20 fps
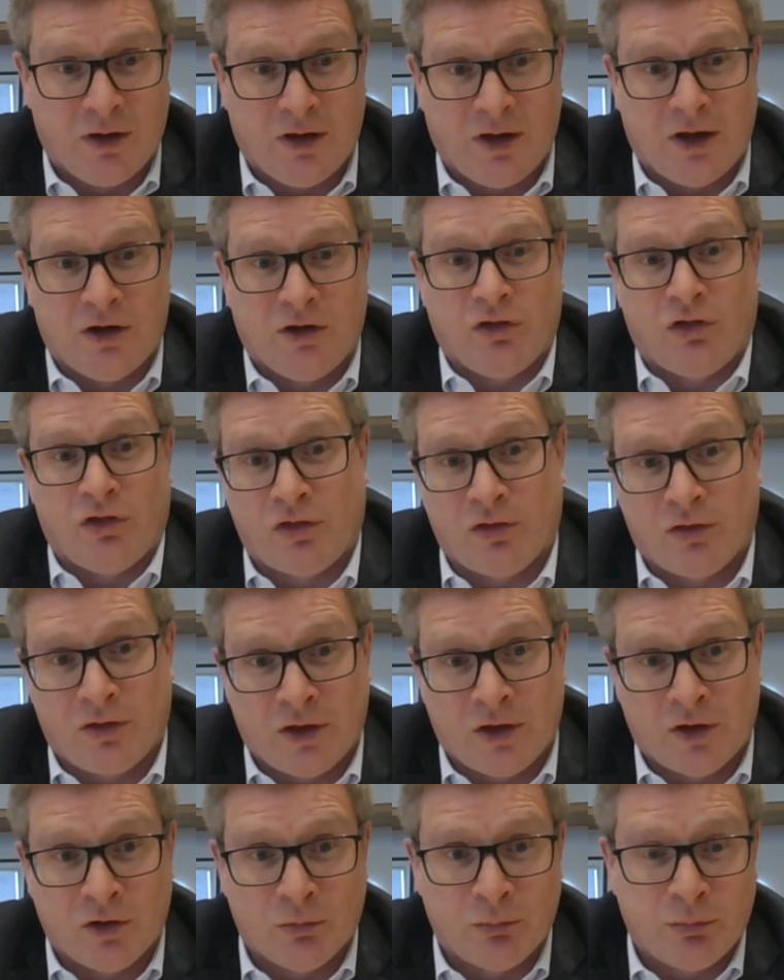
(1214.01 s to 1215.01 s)
it is,
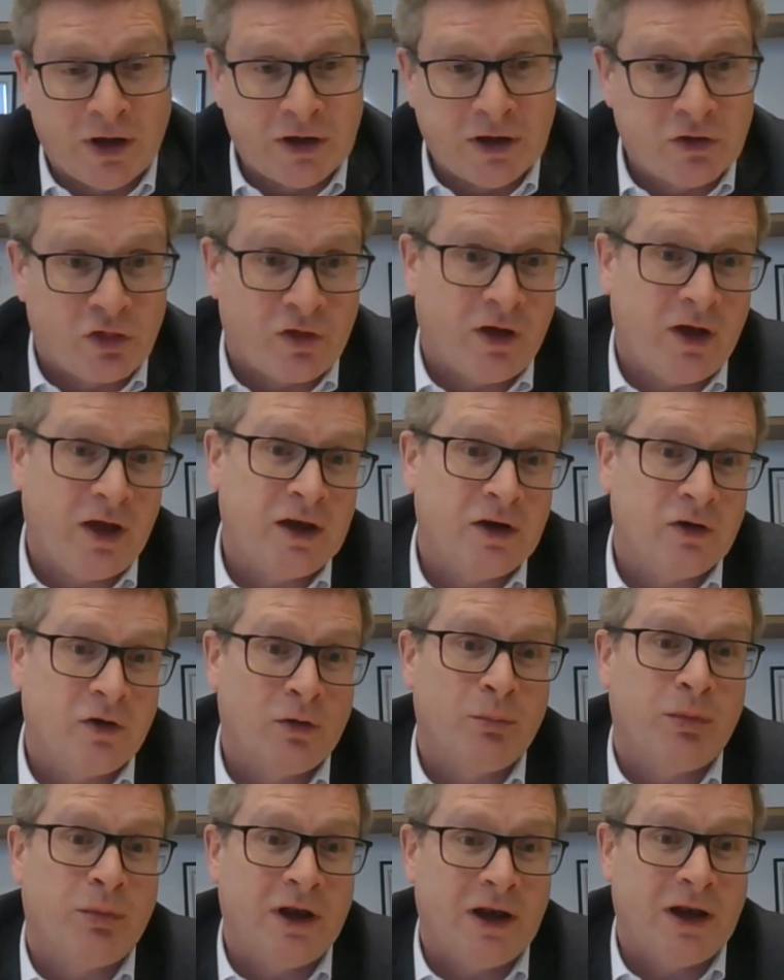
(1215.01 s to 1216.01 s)
by design
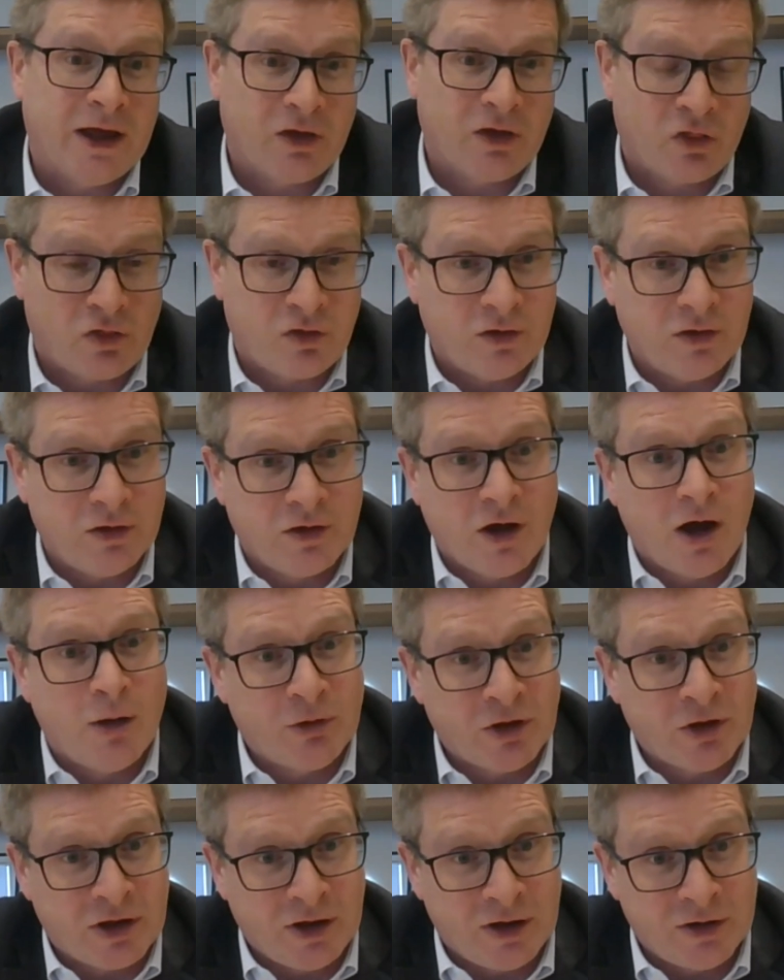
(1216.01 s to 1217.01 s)
or by legacy,
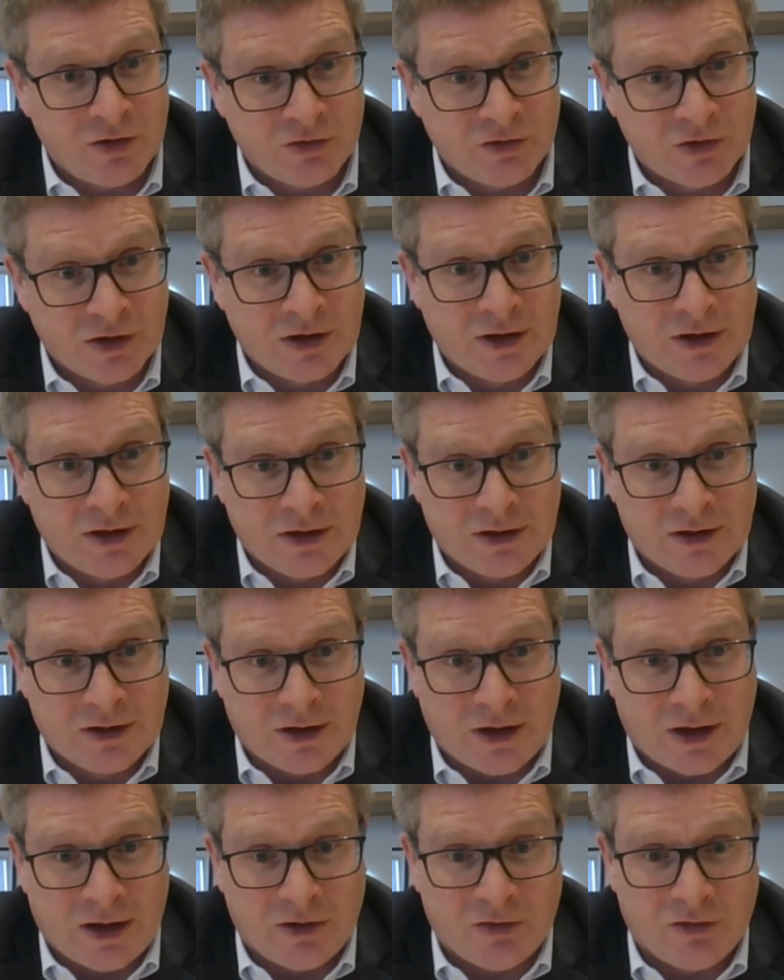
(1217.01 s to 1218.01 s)
complicated.
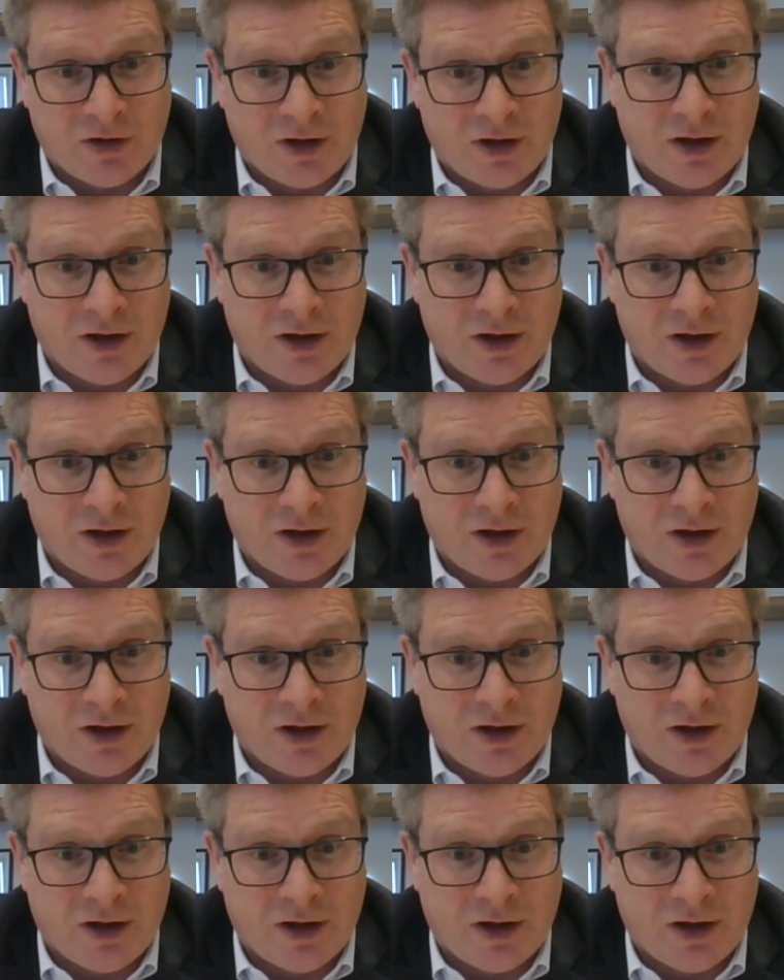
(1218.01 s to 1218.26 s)
And,